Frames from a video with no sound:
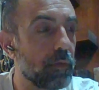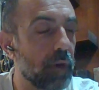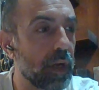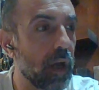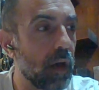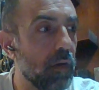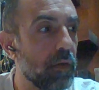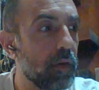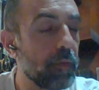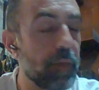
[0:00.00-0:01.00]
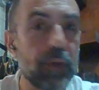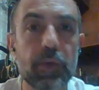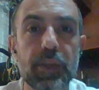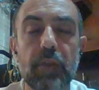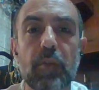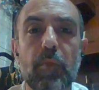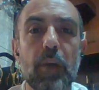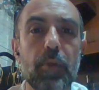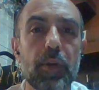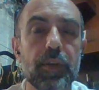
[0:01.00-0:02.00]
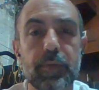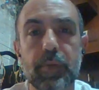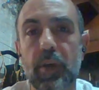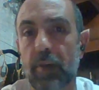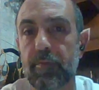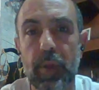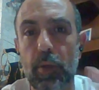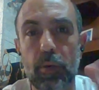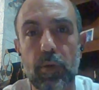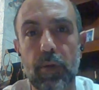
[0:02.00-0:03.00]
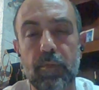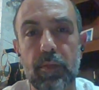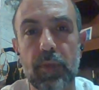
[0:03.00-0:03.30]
right now. But it was never my place. I've been through them.